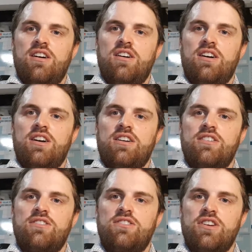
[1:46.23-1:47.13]
I
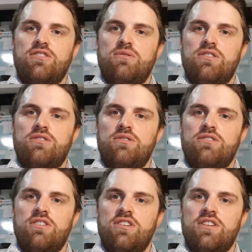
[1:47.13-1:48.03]
can stick to it to a
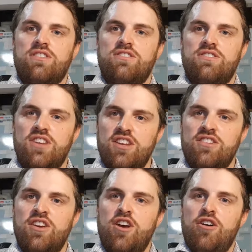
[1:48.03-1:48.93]
certain extent,
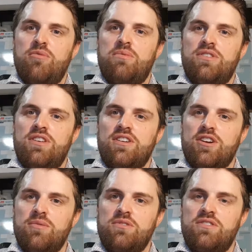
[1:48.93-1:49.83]
but then it
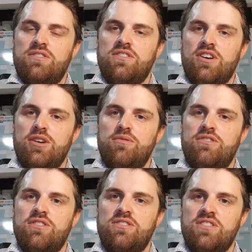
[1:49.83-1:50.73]
comes time
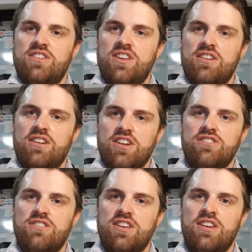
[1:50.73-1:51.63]
to sit down and
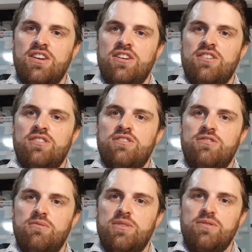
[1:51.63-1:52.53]
actually
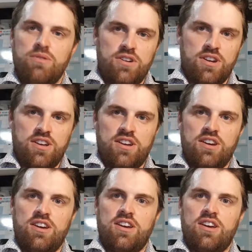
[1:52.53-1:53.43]
do a bit of work,
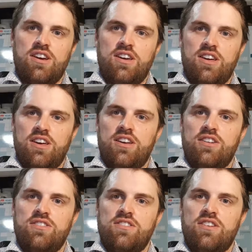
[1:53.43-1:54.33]

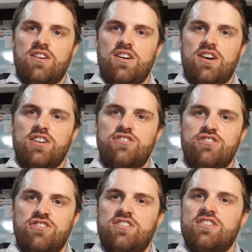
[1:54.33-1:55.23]
and I
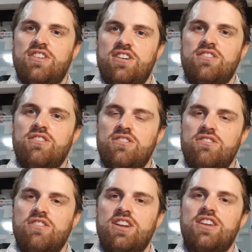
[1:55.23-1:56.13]
just can't
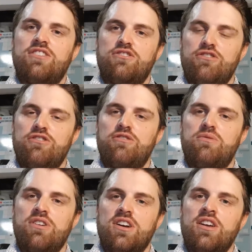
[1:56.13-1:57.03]
concentrate, and I don't know
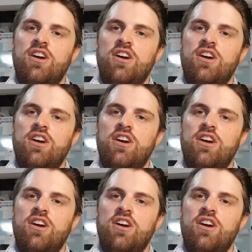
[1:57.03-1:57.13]
why.